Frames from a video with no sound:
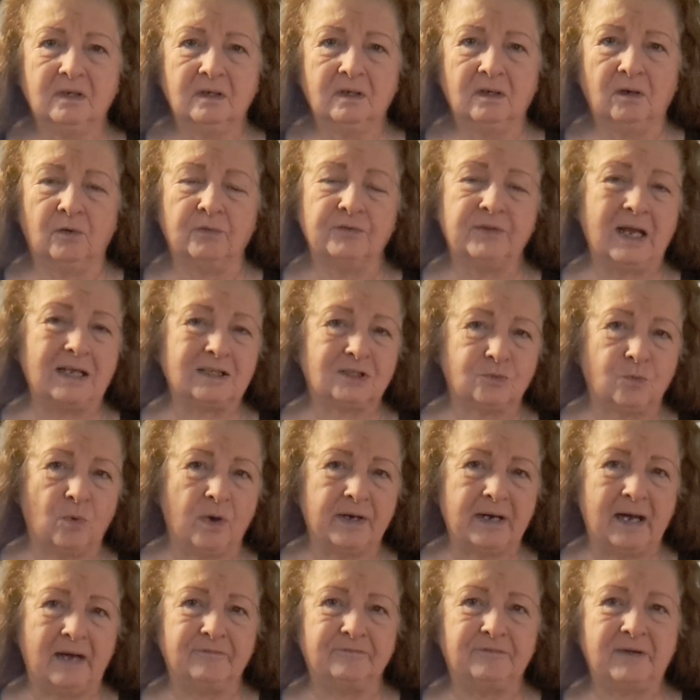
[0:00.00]
Oh, that's
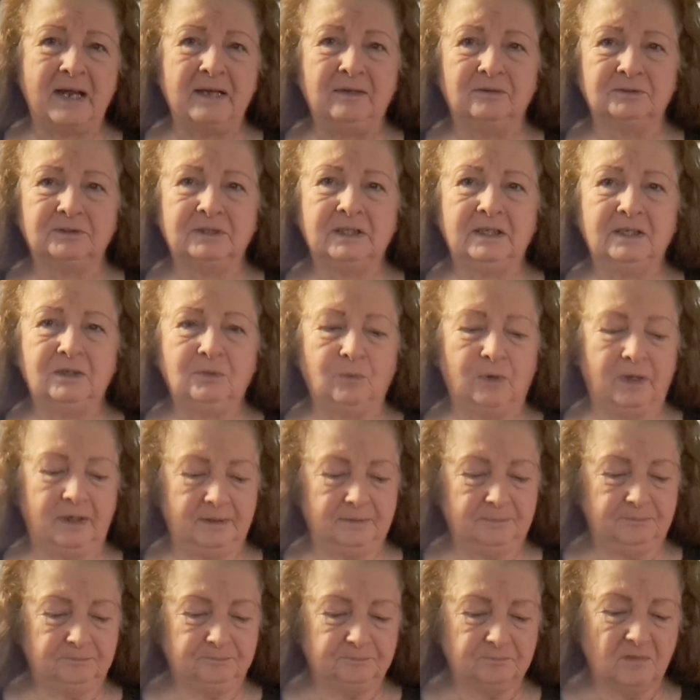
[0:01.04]
what I found anyway.
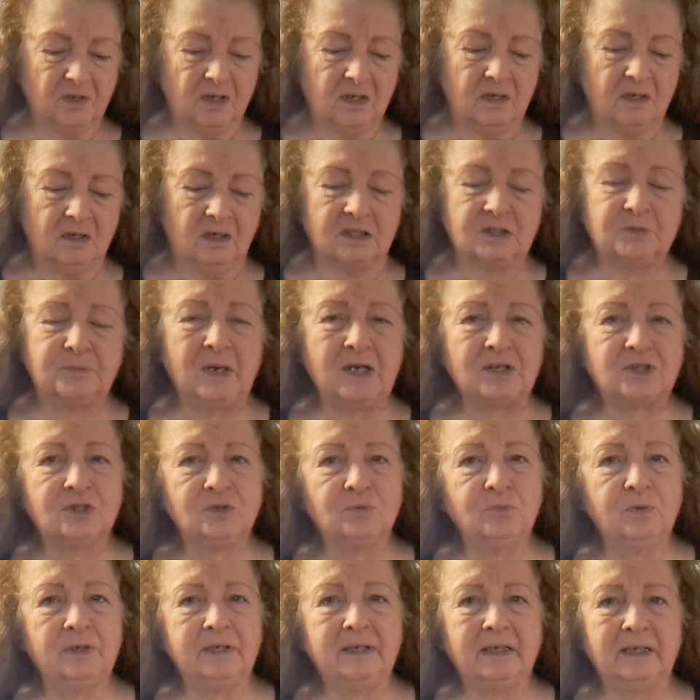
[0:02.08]
Especially
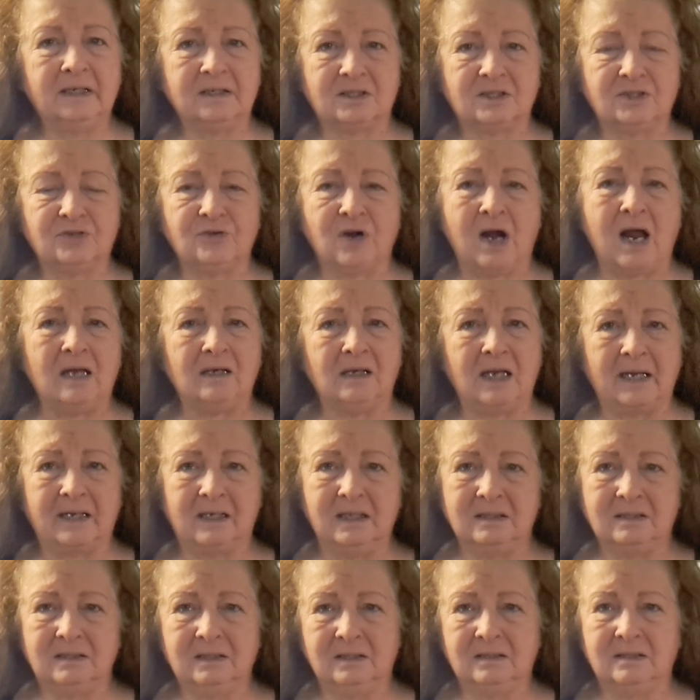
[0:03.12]
when it gets dry like
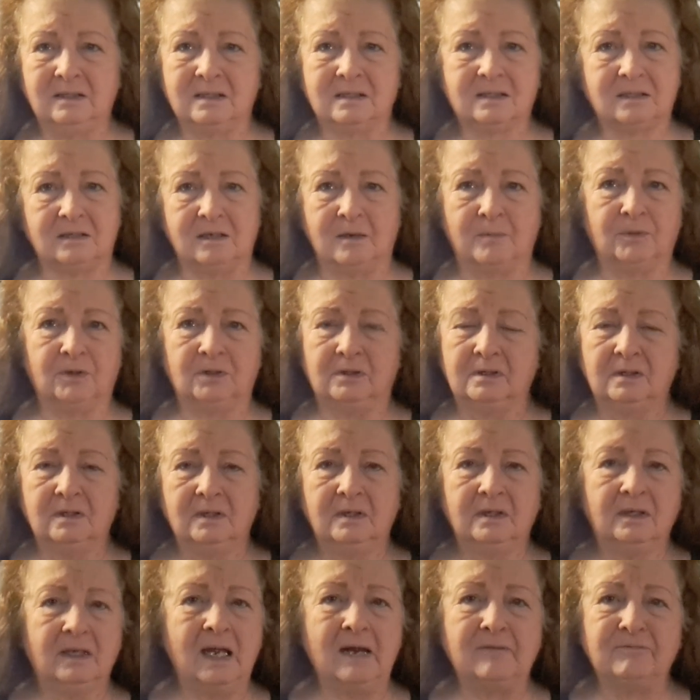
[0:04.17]
it did this summer.
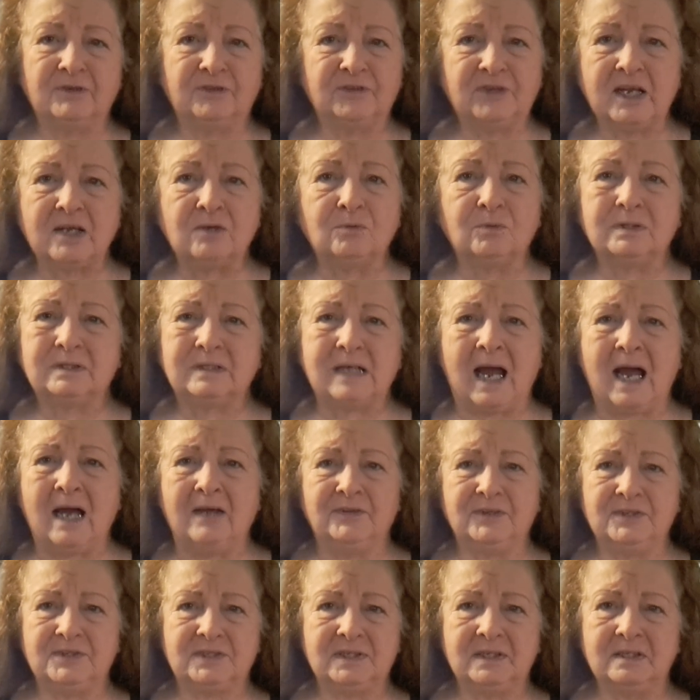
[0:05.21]
Everything would die
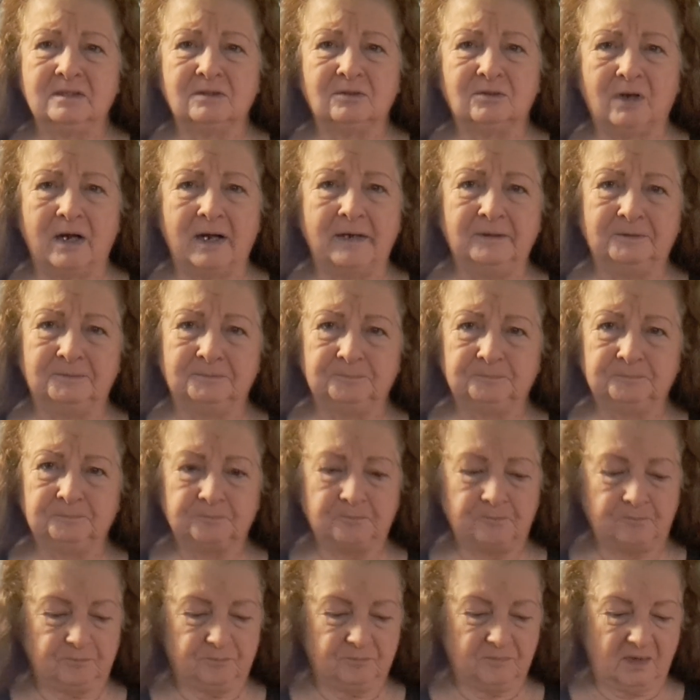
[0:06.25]
that's in the ground.
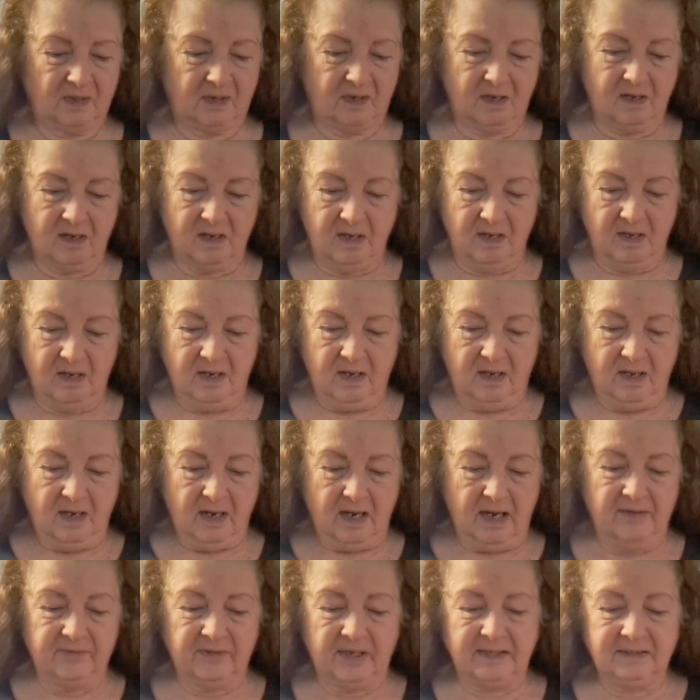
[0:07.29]

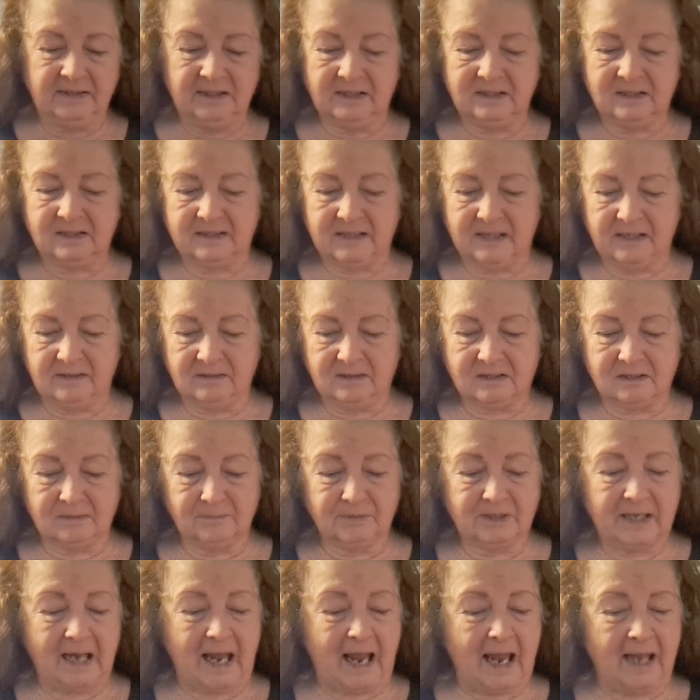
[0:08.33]
And they did send some
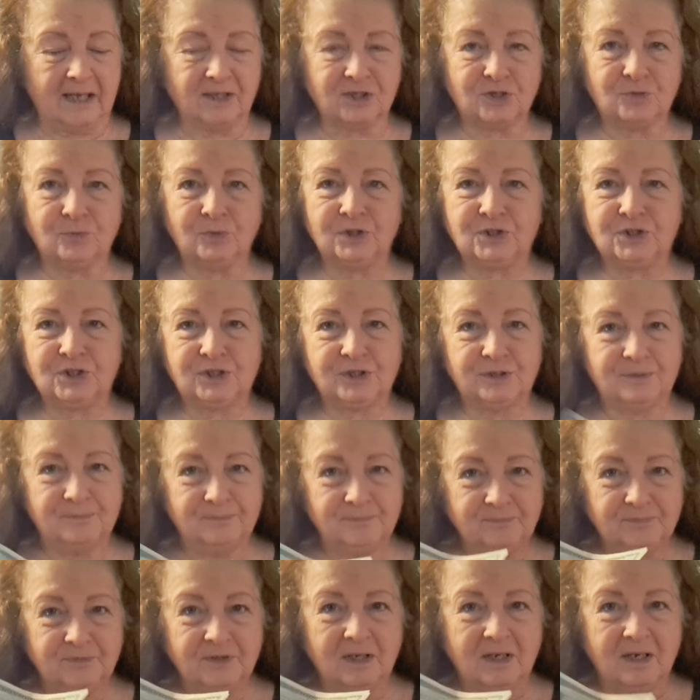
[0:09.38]
cash, which
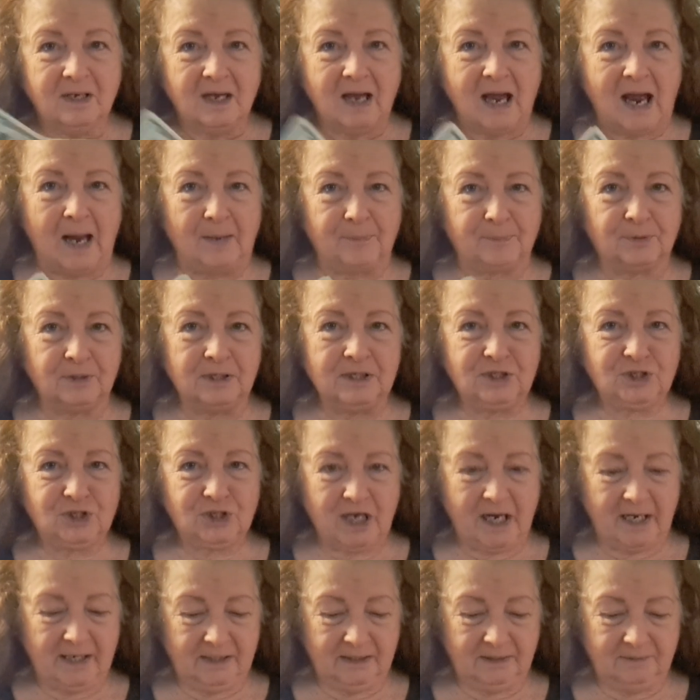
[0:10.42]
I
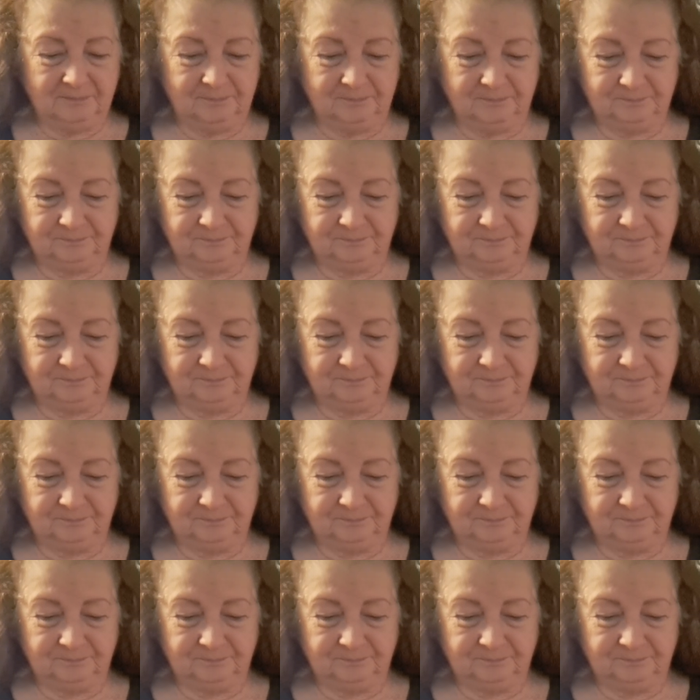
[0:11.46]
appreciate.